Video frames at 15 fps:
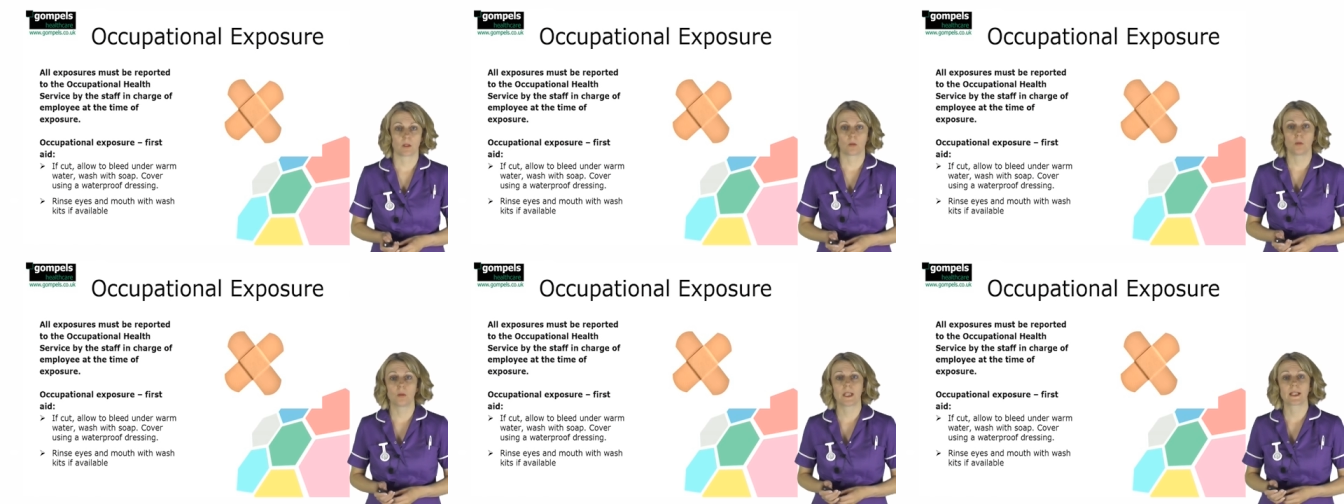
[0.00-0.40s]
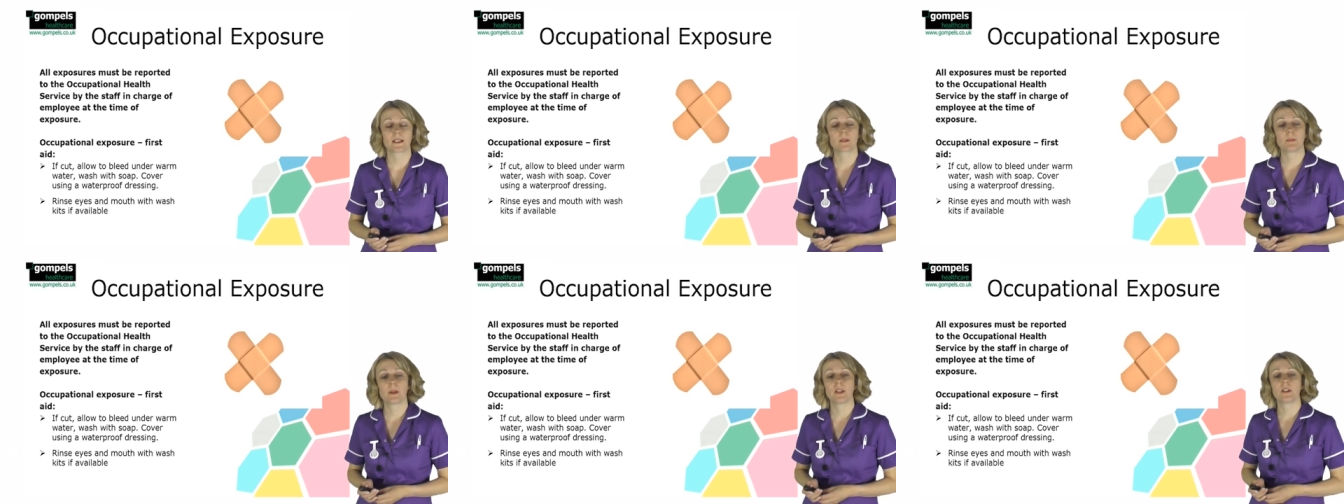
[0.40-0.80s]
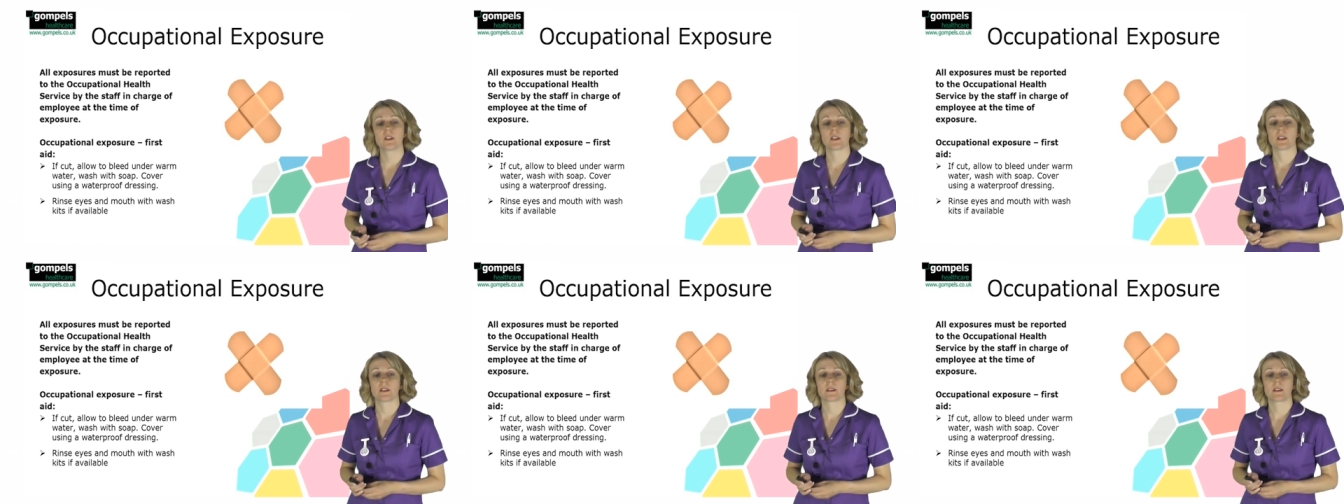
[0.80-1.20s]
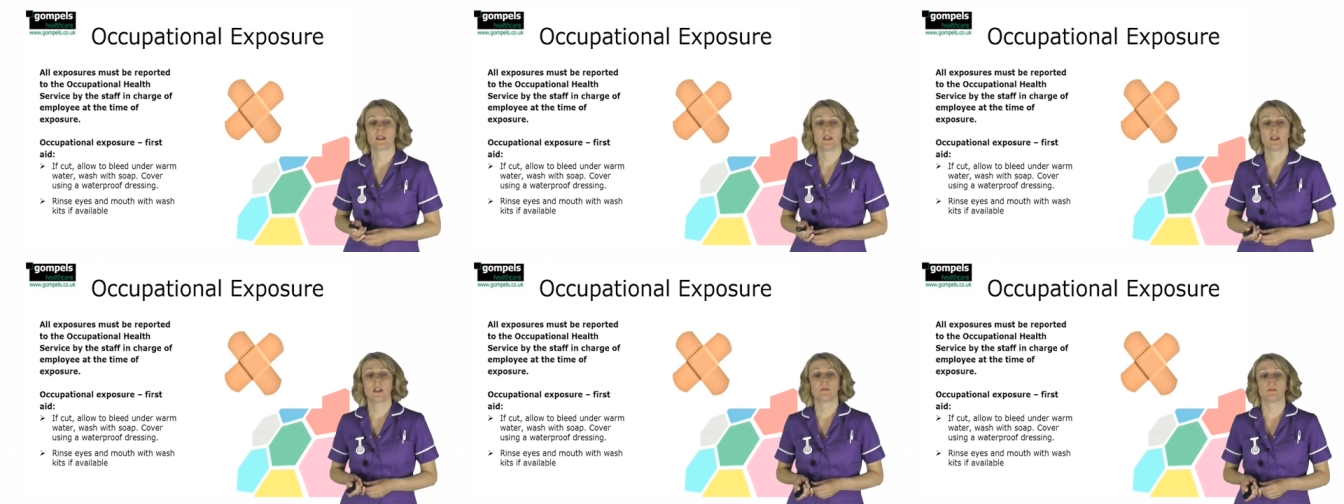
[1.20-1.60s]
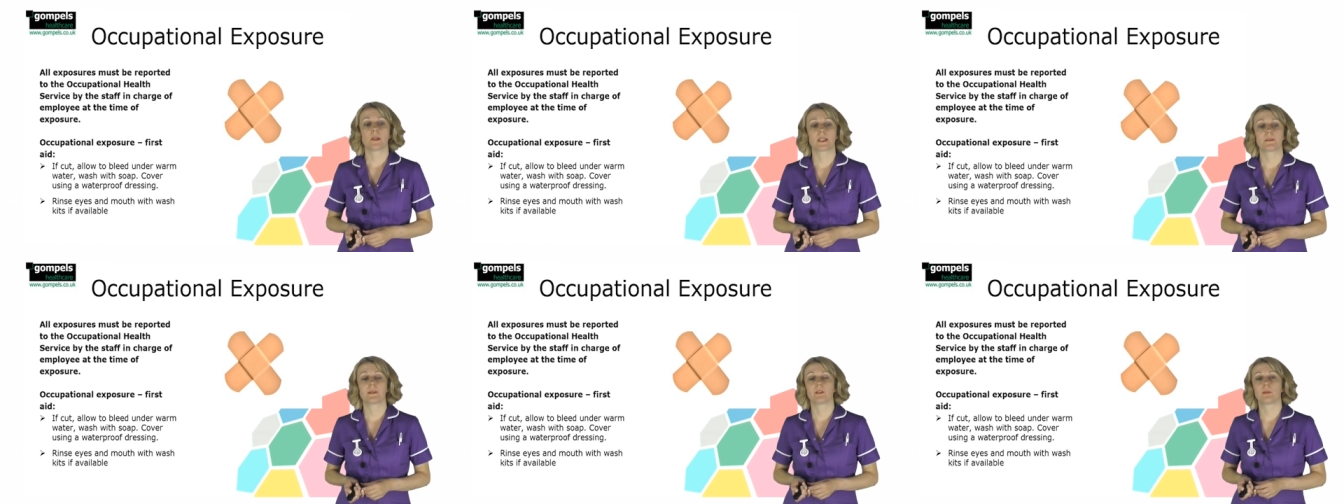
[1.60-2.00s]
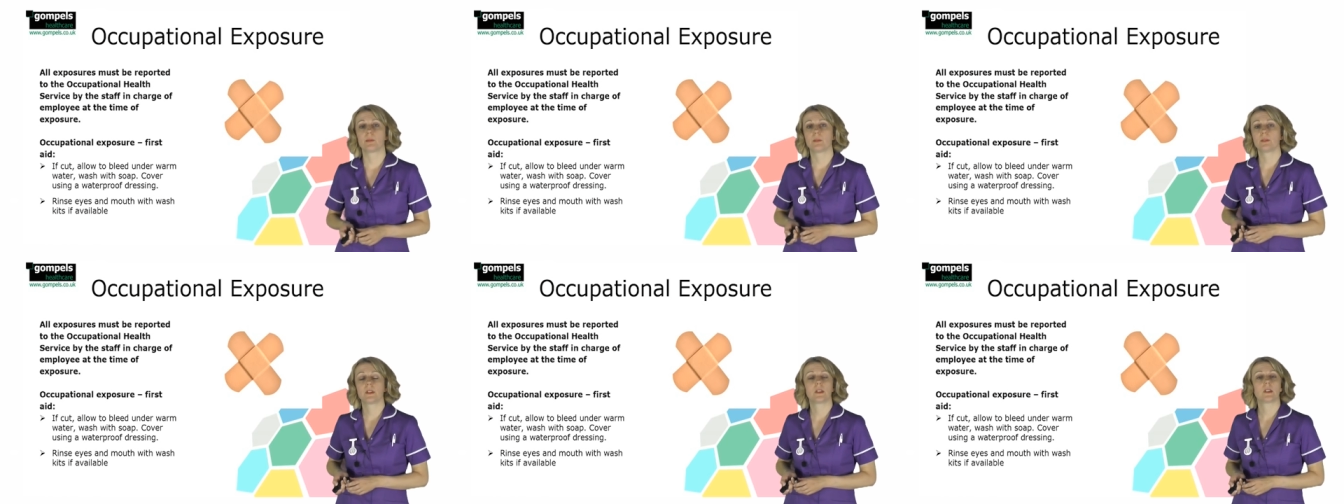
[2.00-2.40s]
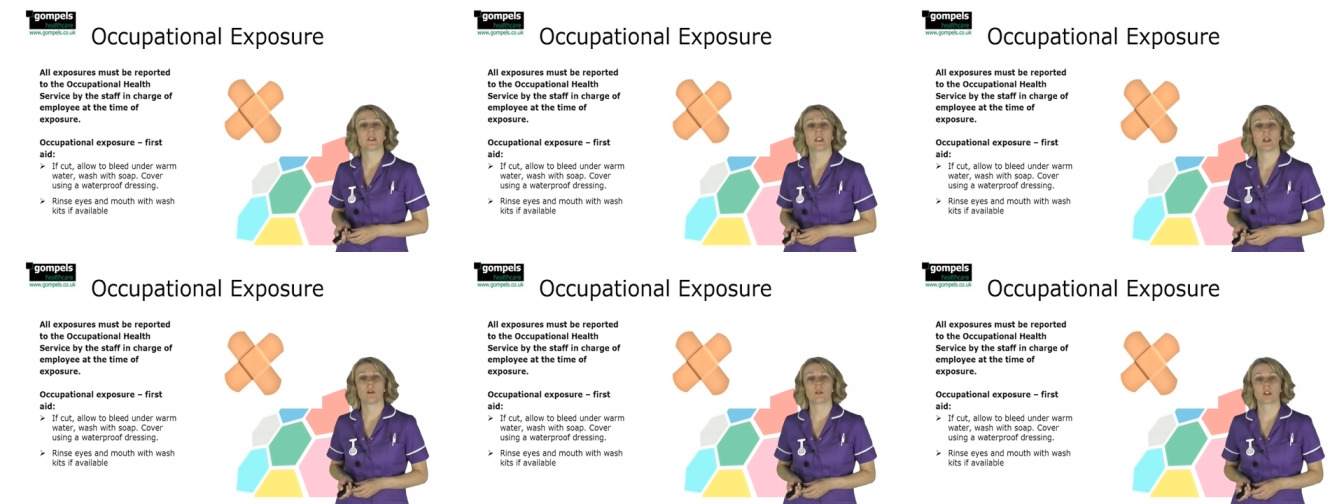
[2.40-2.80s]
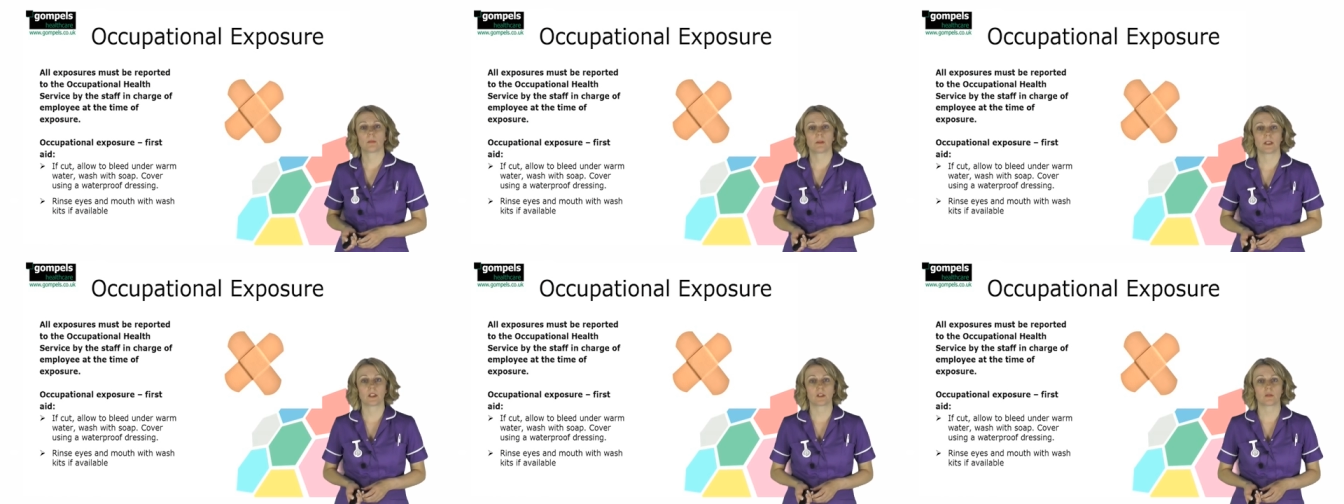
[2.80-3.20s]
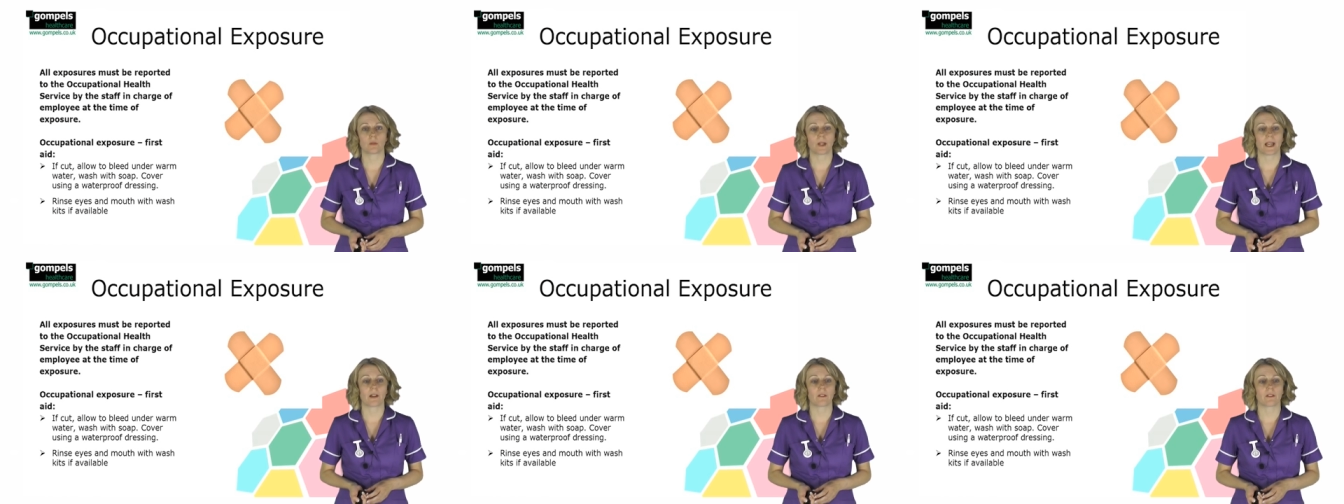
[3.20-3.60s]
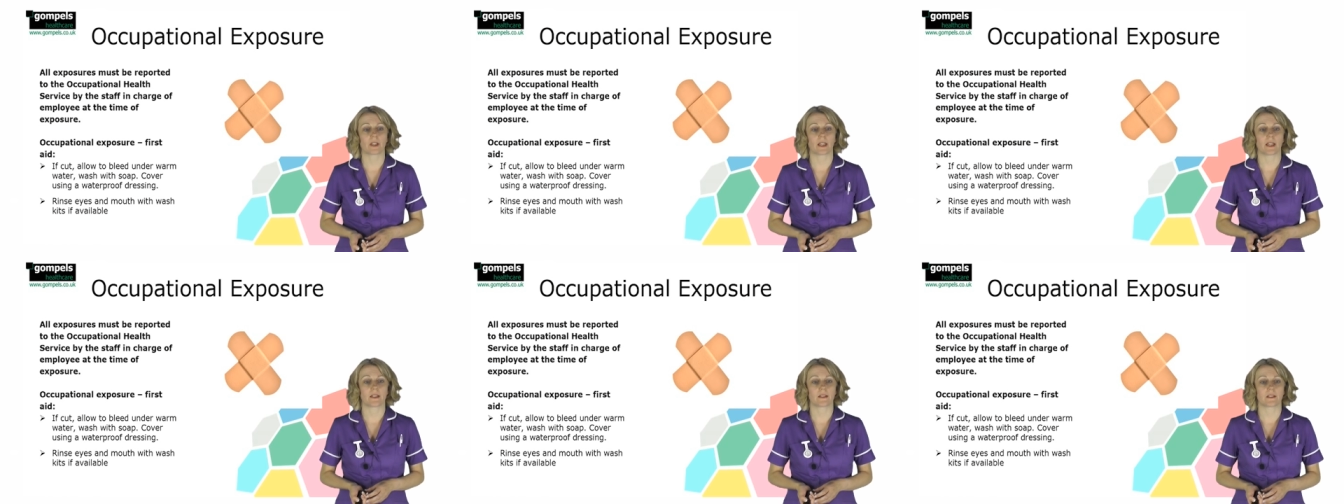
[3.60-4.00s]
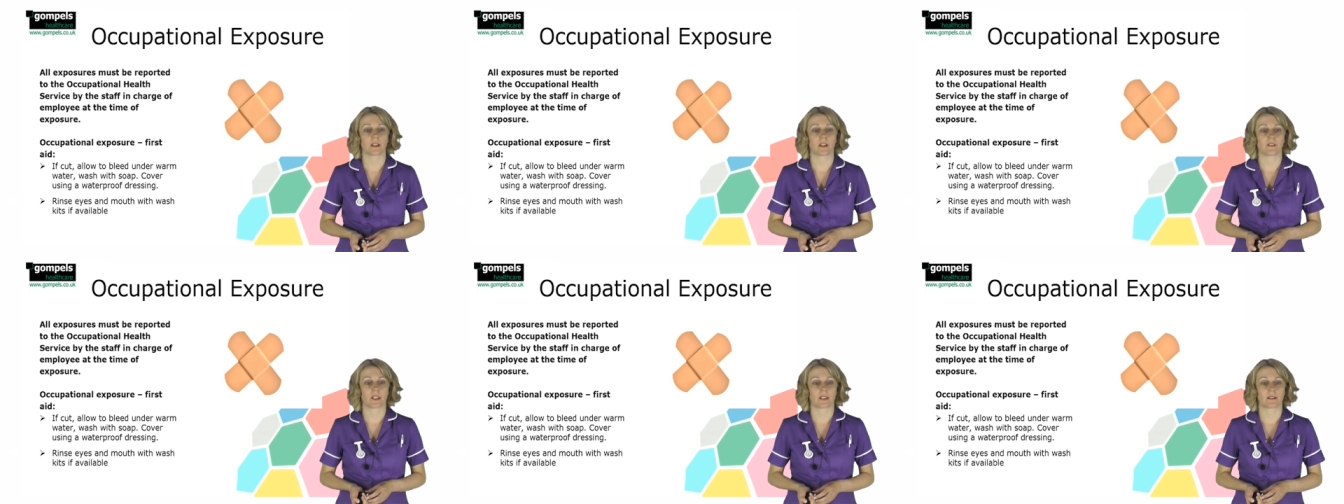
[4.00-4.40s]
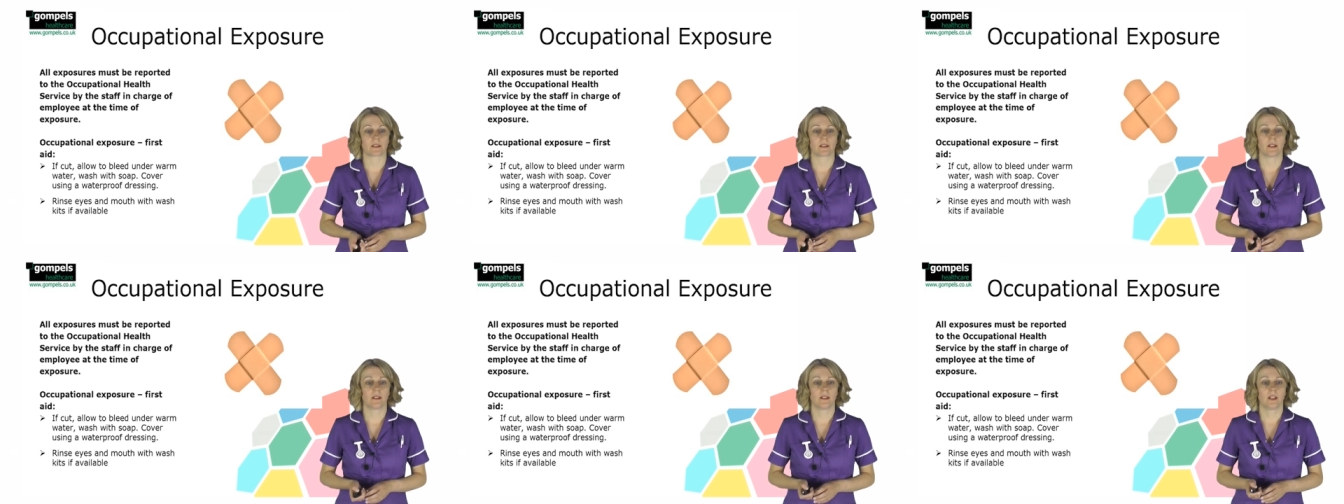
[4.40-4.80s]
All exposures must be reported to the Occupational Healthcare Service